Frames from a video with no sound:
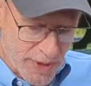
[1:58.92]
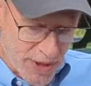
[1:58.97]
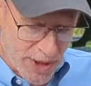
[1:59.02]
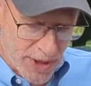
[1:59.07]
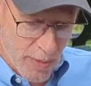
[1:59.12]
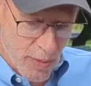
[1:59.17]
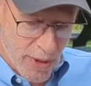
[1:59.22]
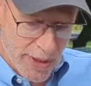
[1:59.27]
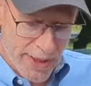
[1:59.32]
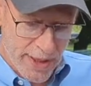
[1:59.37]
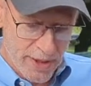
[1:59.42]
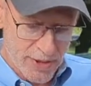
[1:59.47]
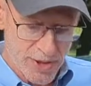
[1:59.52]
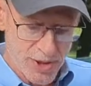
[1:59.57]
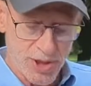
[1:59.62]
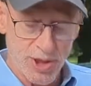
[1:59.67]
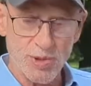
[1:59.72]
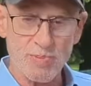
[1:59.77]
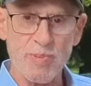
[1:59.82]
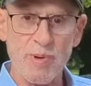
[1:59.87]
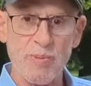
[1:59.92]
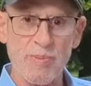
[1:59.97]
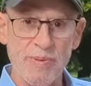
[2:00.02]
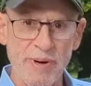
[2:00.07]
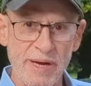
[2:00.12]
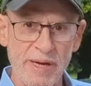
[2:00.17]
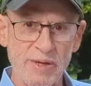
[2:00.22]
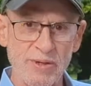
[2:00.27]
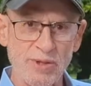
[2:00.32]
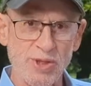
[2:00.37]
and not from someone
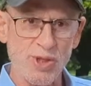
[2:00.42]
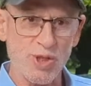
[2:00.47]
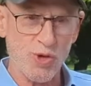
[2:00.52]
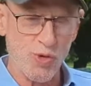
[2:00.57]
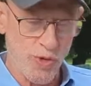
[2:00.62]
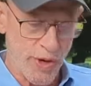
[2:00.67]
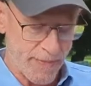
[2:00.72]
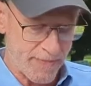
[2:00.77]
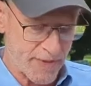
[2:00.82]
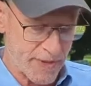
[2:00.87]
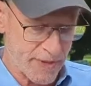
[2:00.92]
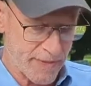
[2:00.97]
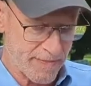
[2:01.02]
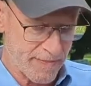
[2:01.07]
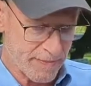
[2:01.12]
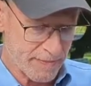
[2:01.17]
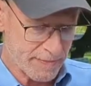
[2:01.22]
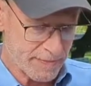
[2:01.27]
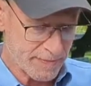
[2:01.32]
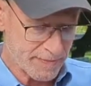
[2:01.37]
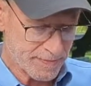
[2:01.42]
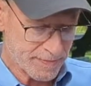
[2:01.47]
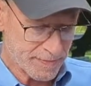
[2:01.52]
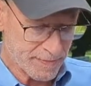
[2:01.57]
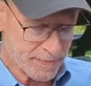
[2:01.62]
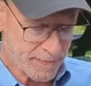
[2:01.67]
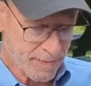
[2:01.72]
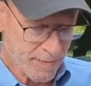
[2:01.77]
else's prepared script.